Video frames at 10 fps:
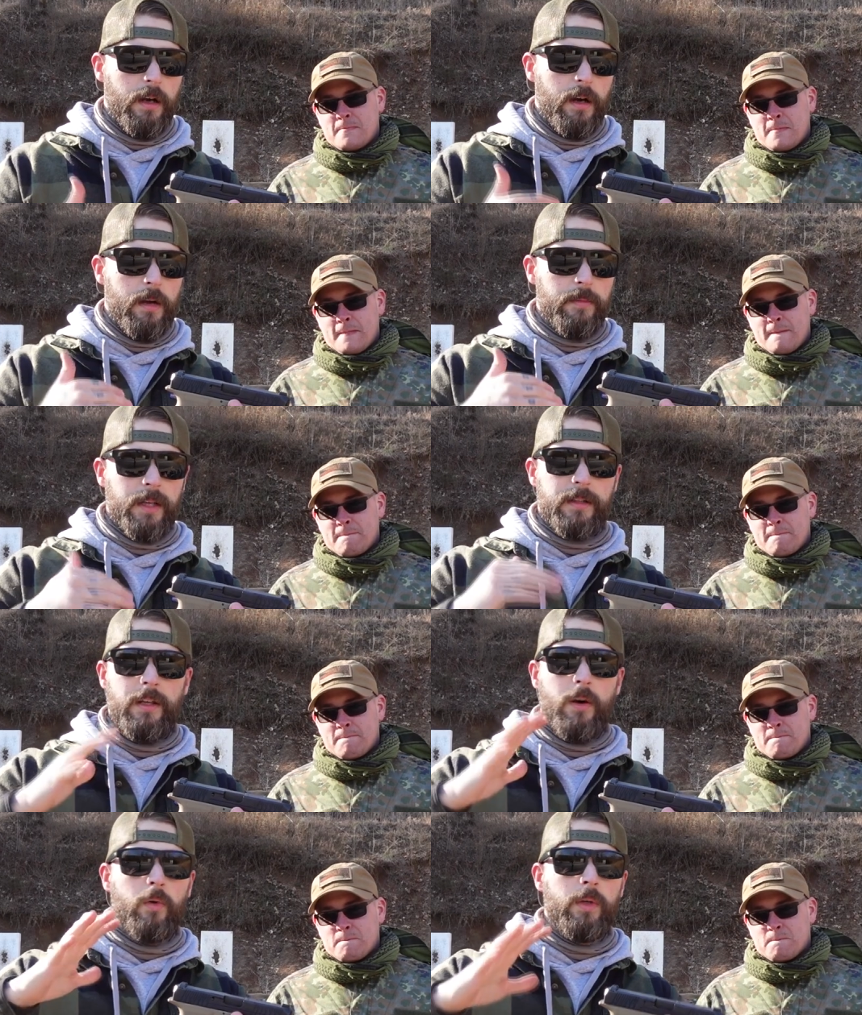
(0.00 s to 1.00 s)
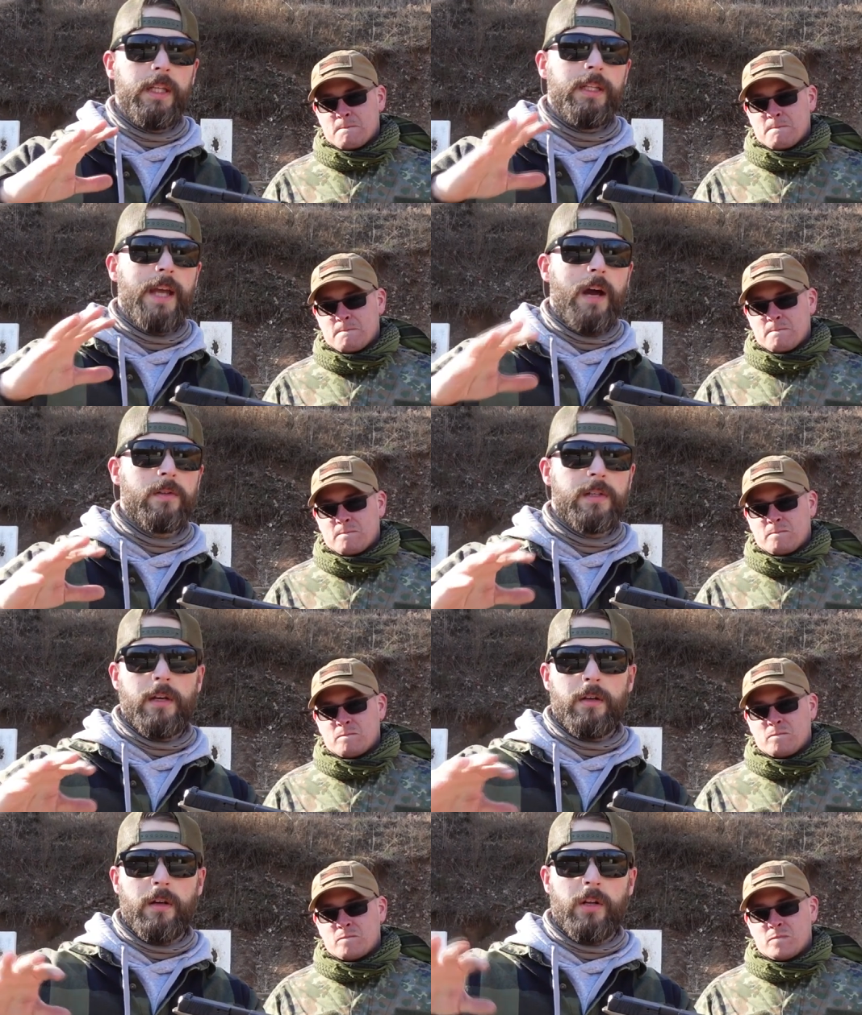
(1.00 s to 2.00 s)
Speaker 1: Like the only
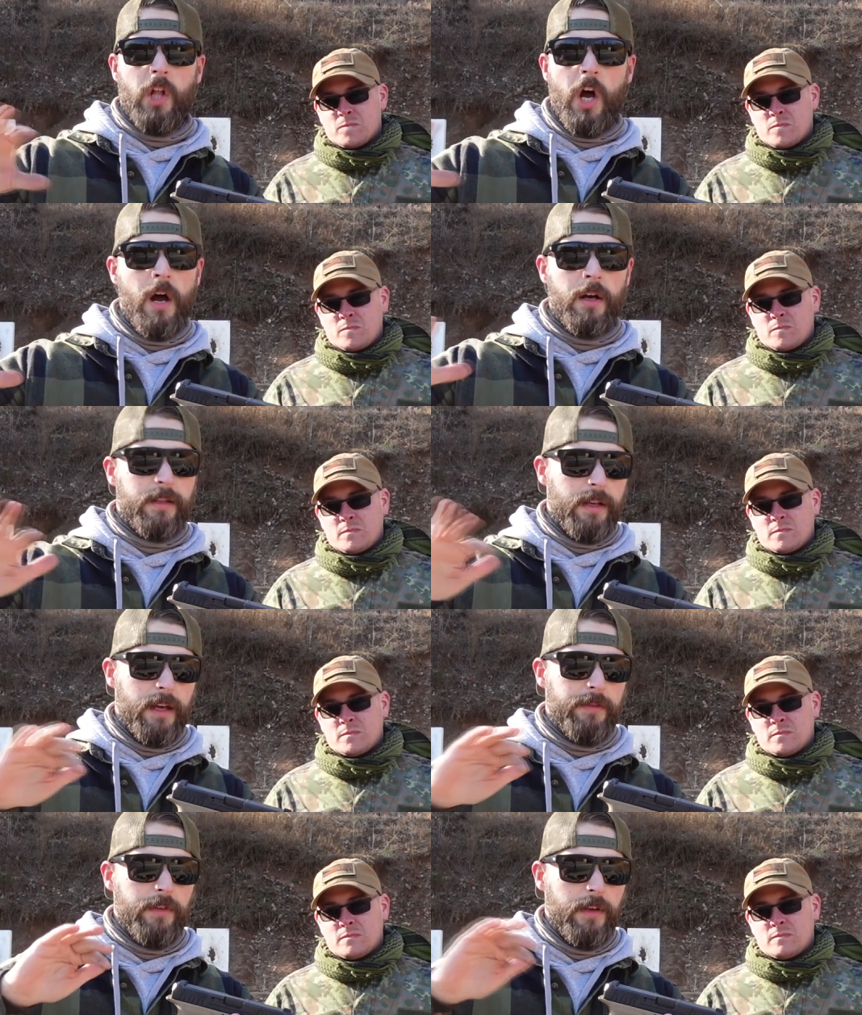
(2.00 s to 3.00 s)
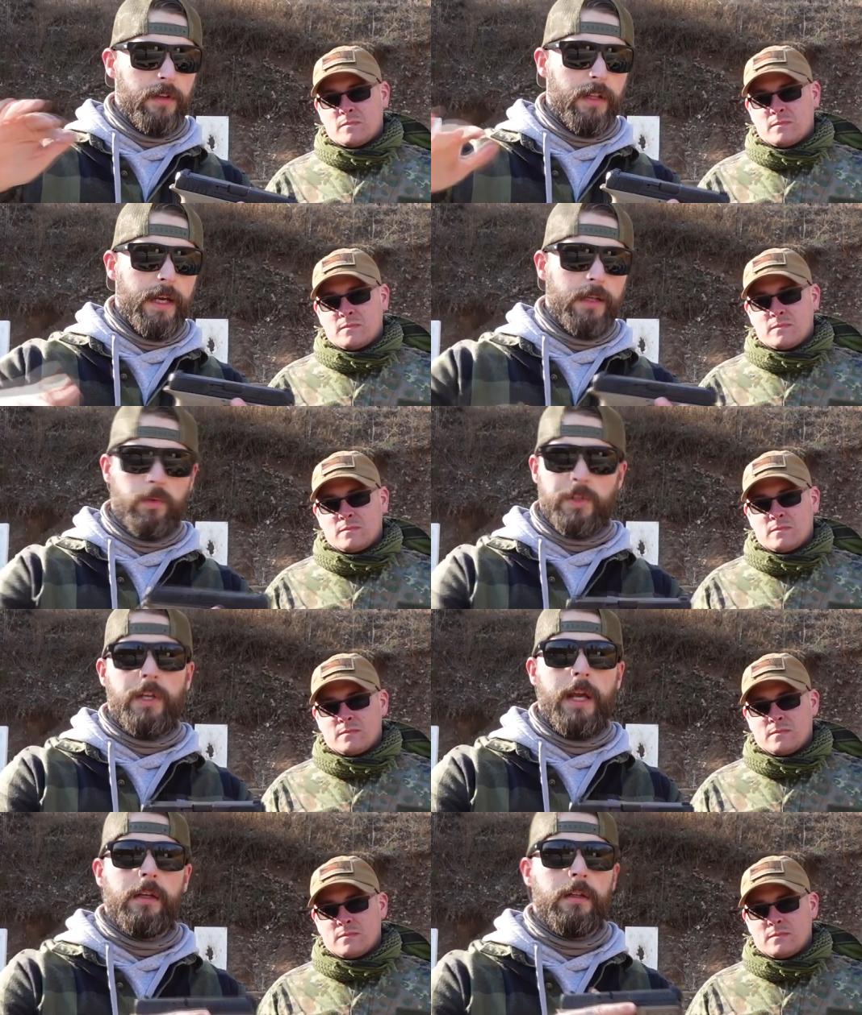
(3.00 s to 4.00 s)
downside on a Glock that I've never liked was
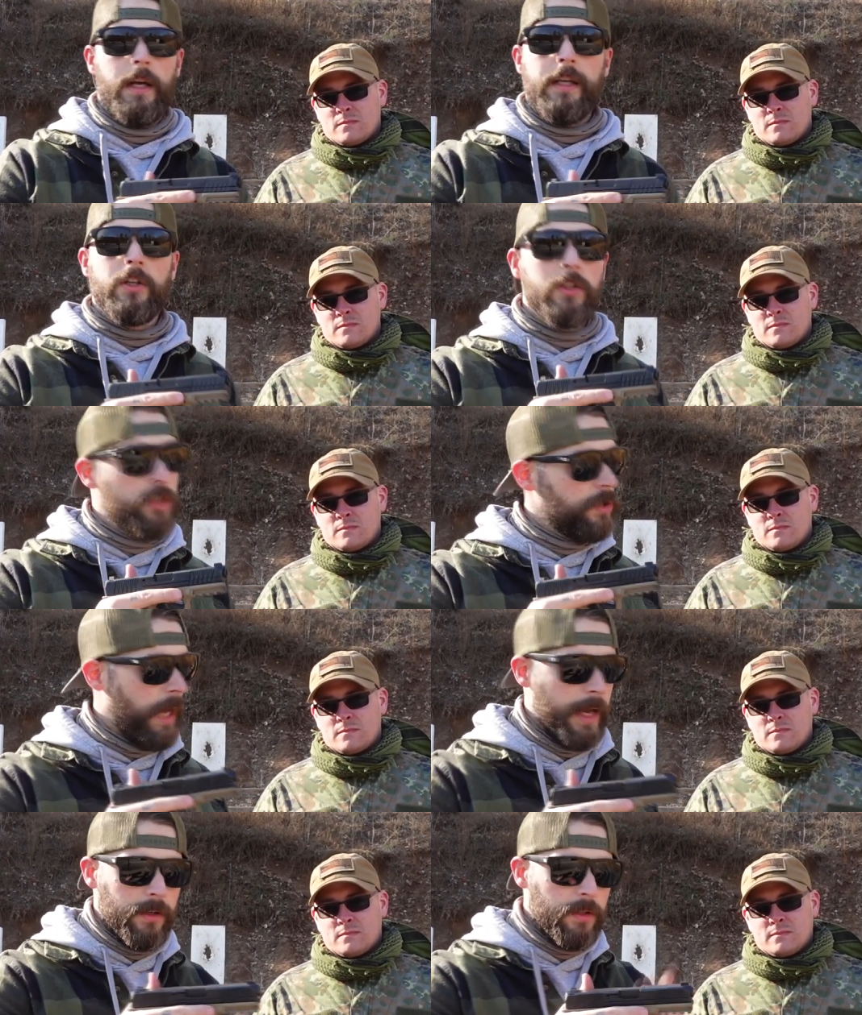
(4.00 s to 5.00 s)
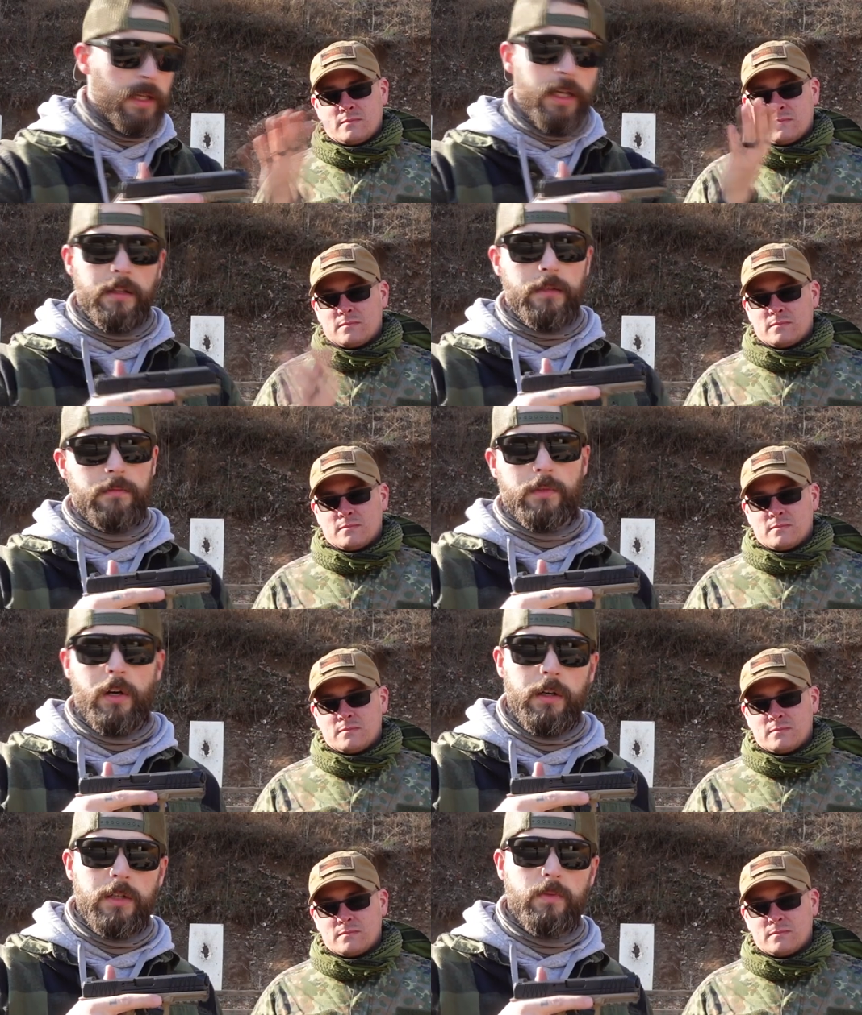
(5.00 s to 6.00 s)
the angle. I couldn't hit
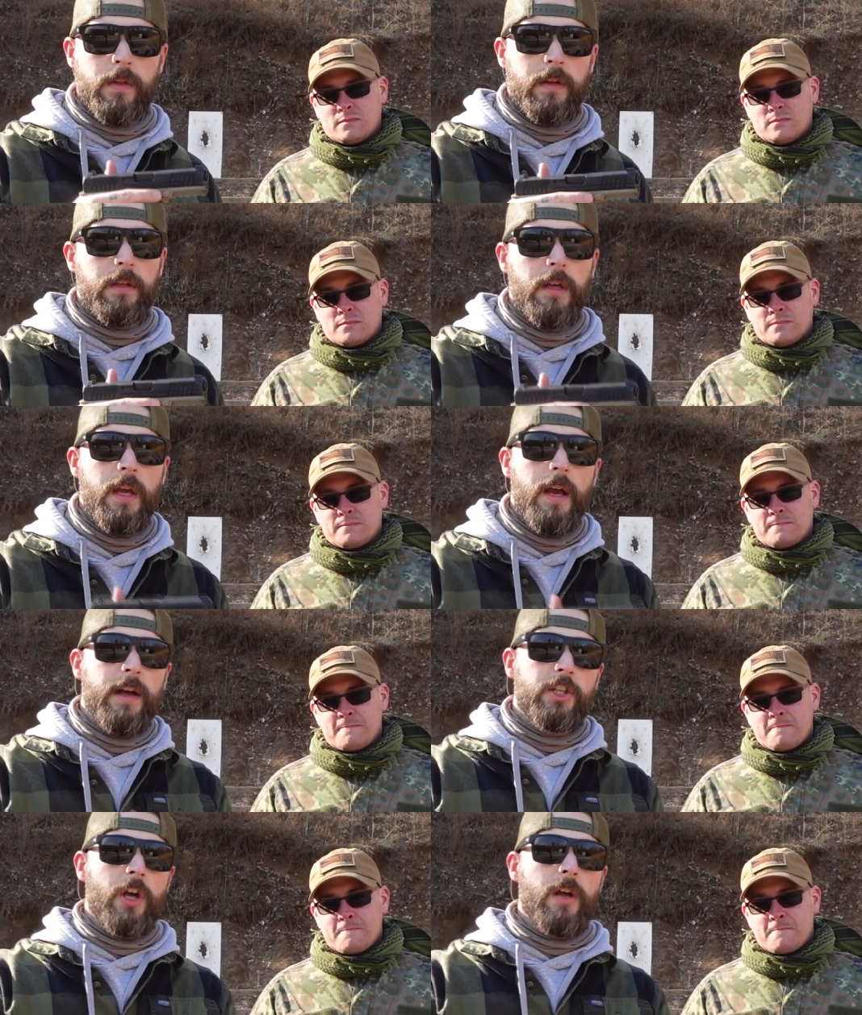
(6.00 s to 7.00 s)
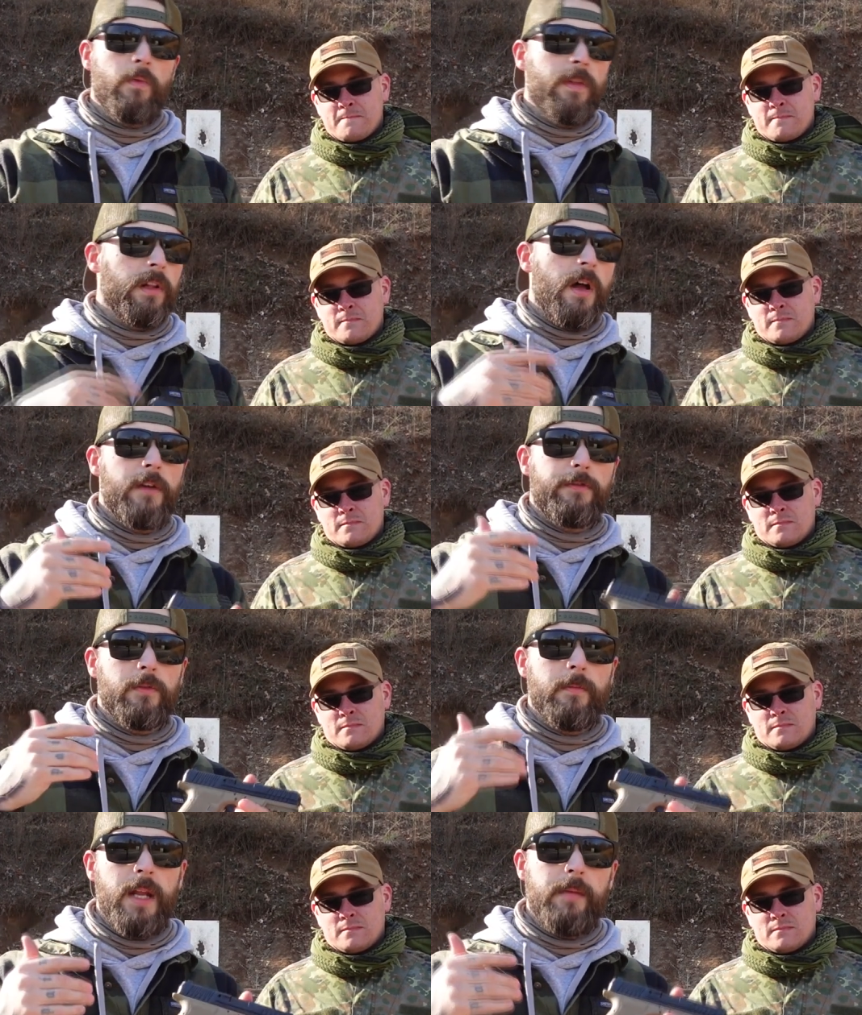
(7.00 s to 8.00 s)
targets with it. I shot with Glock
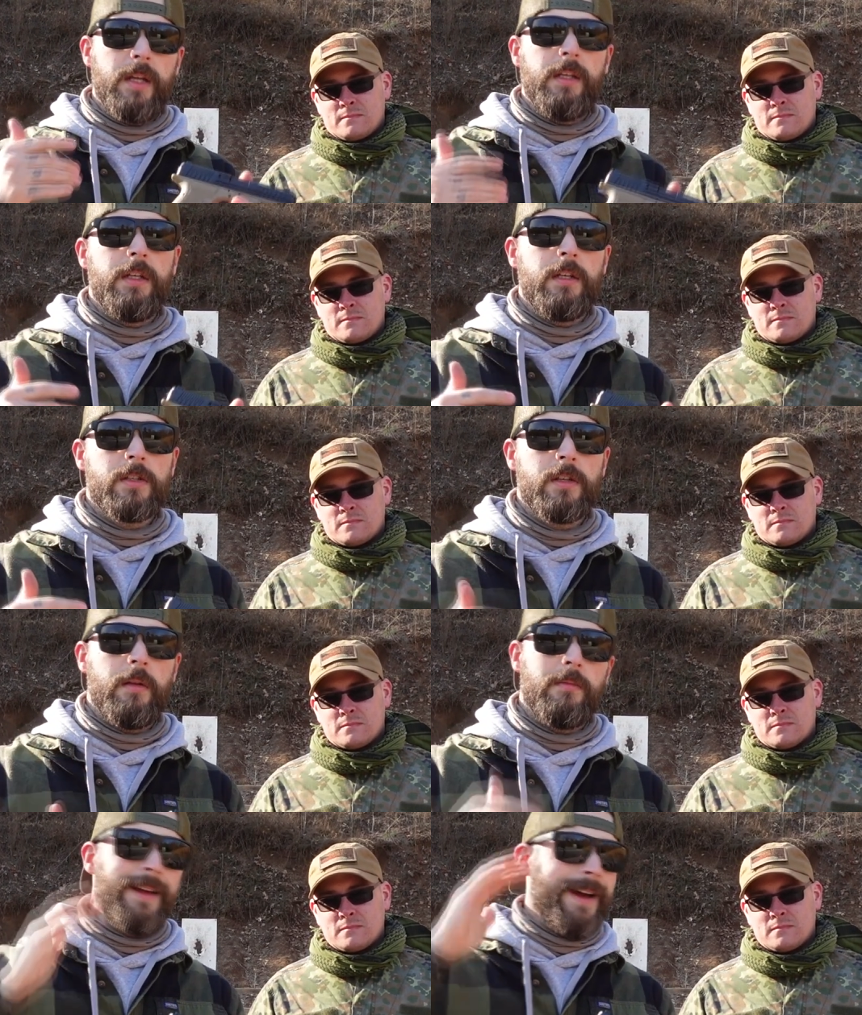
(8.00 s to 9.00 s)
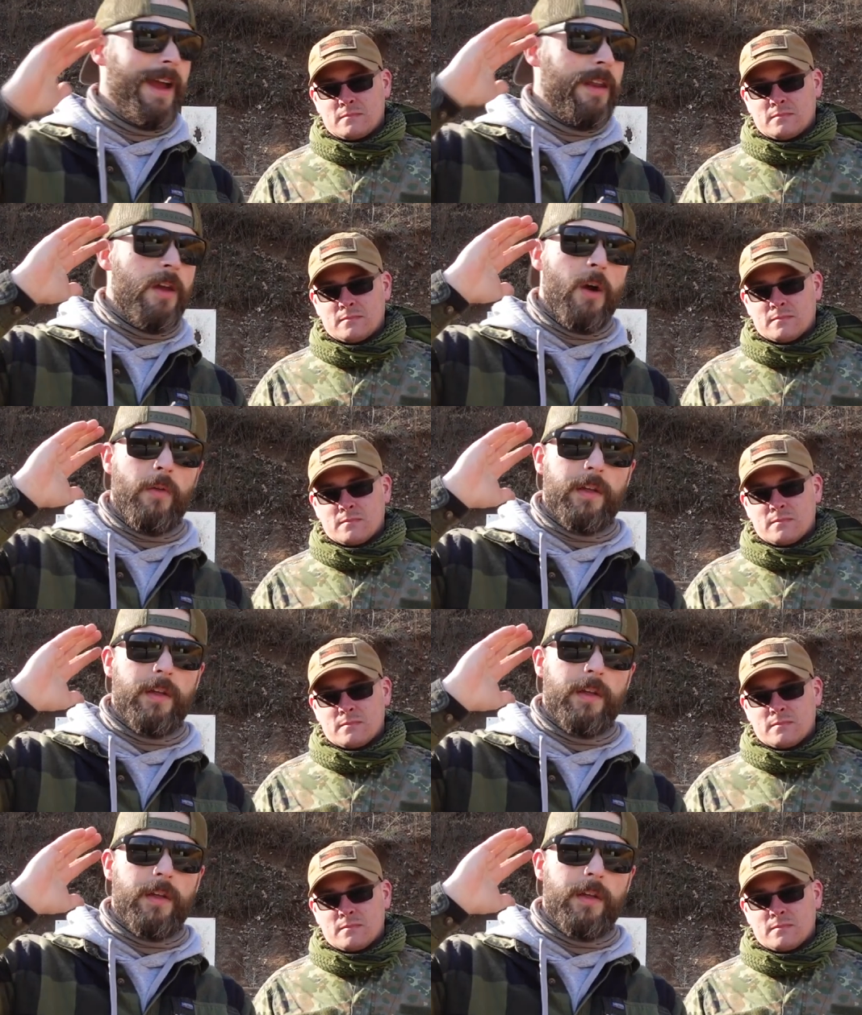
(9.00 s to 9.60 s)
for many, many years, and I know